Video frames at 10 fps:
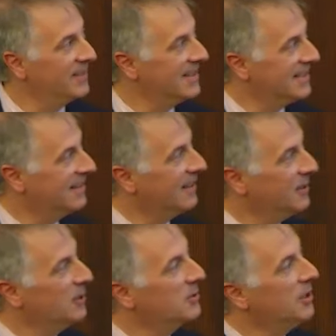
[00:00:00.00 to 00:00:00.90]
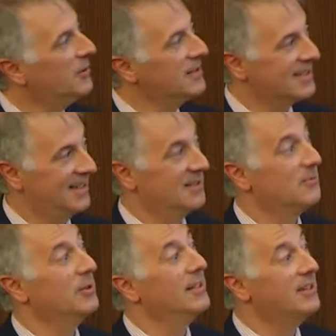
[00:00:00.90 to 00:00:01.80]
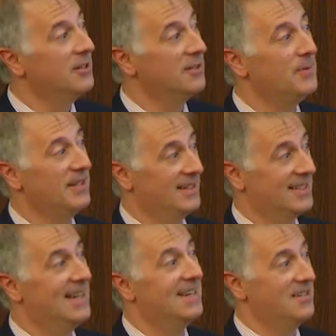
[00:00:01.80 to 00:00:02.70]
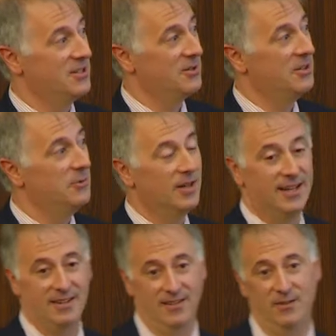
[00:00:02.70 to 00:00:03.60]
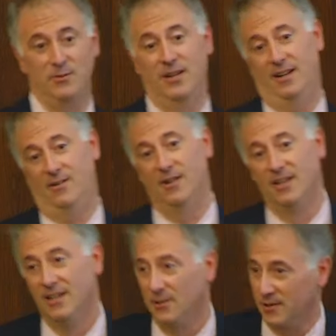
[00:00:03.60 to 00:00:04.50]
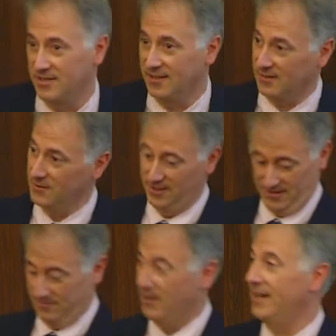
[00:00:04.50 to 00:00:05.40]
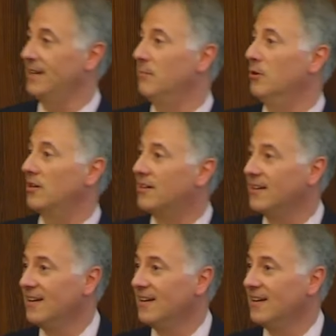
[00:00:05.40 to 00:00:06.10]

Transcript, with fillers: He said, Hello, going sounds really good because I can show you what I can do now, which included writing a book,